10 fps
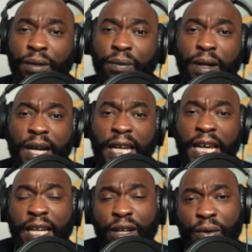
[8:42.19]
where I
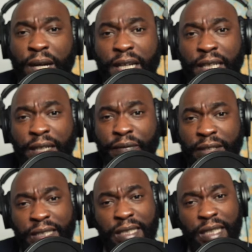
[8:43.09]
can't quite even
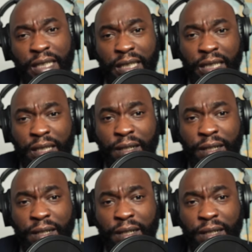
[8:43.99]
see